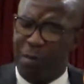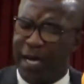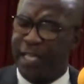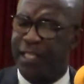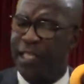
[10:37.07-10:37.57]

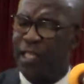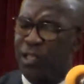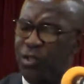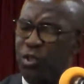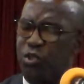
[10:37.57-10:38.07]

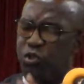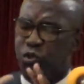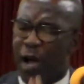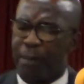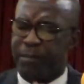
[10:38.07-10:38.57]
woman to
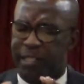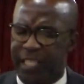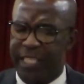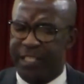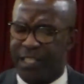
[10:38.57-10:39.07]

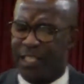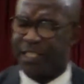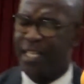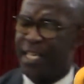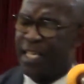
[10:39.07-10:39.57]
trap
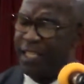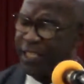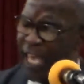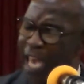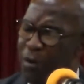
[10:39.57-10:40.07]
Jesus,
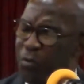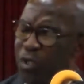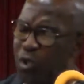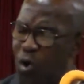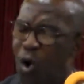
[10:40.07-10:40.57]
they
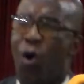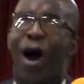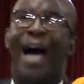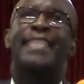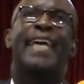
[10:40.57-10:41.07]
would
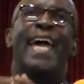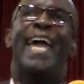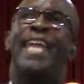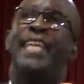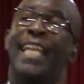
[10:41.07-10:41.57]
go
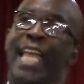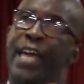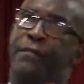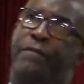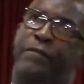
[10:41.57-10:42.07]
at any
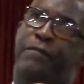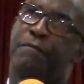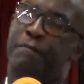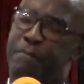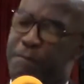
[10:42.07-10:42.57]
length.
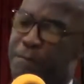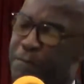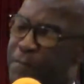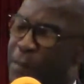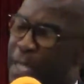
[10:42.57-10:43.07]

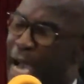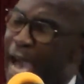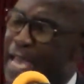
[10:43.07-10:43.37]
I